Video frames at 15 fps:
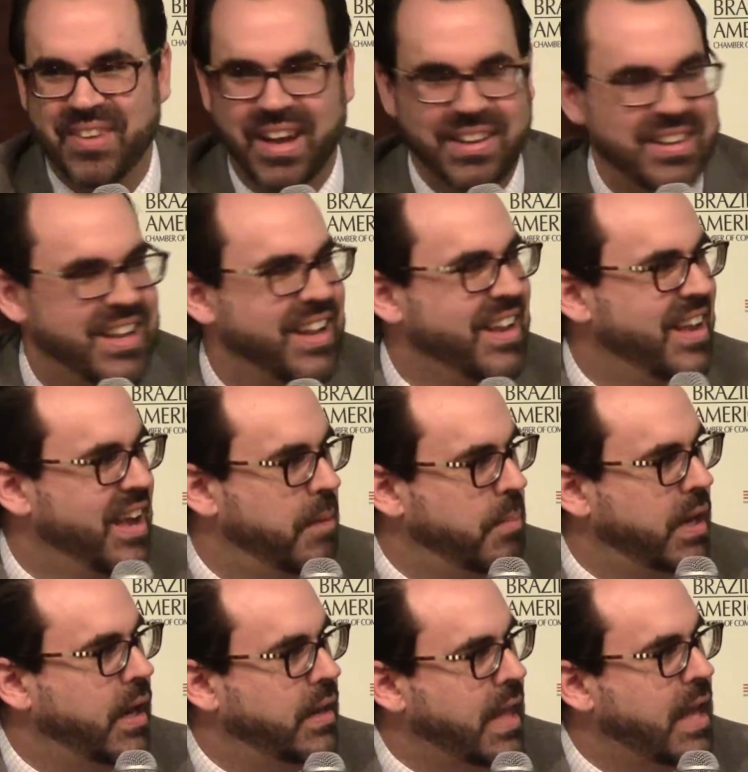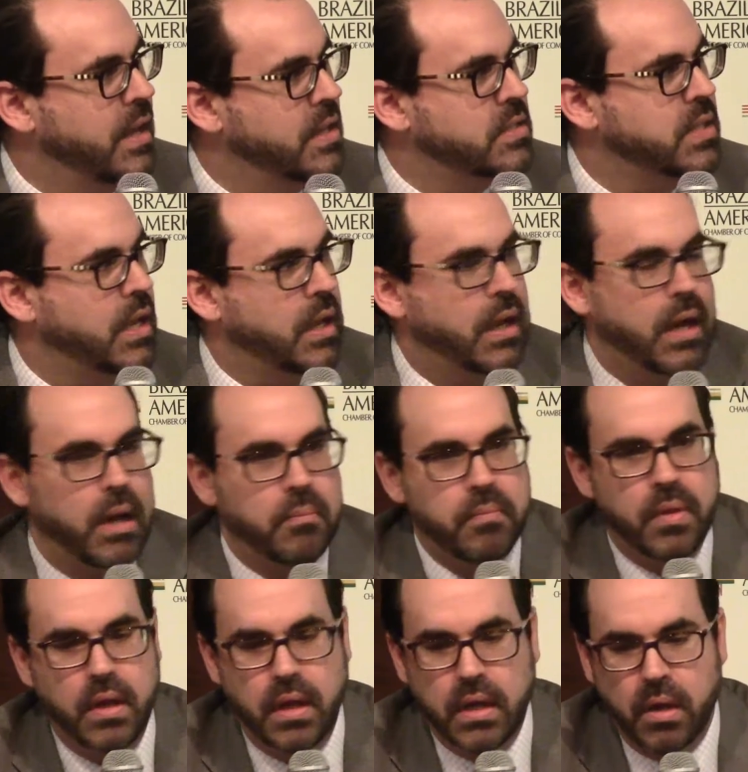But that is
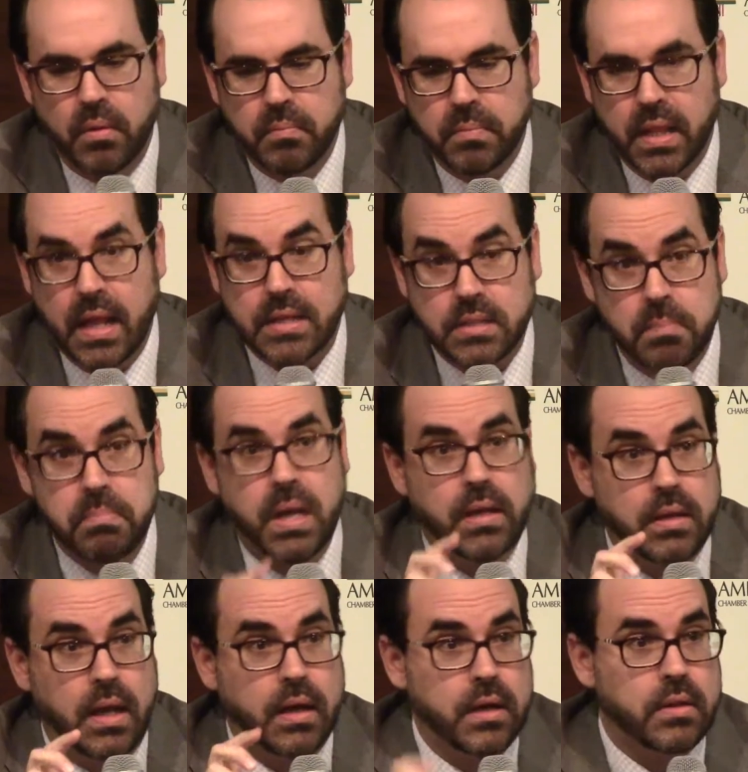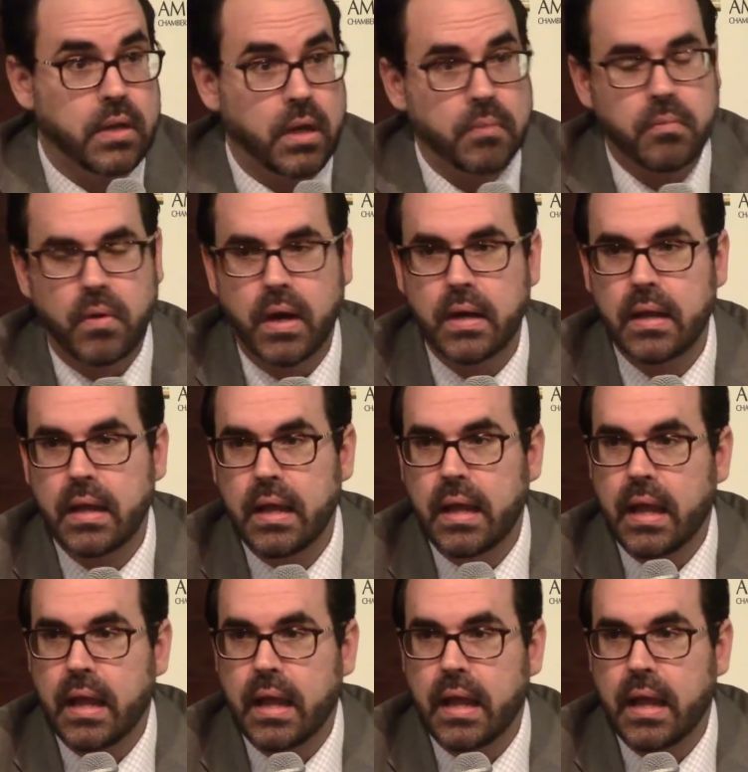but that's a big nugget there, right?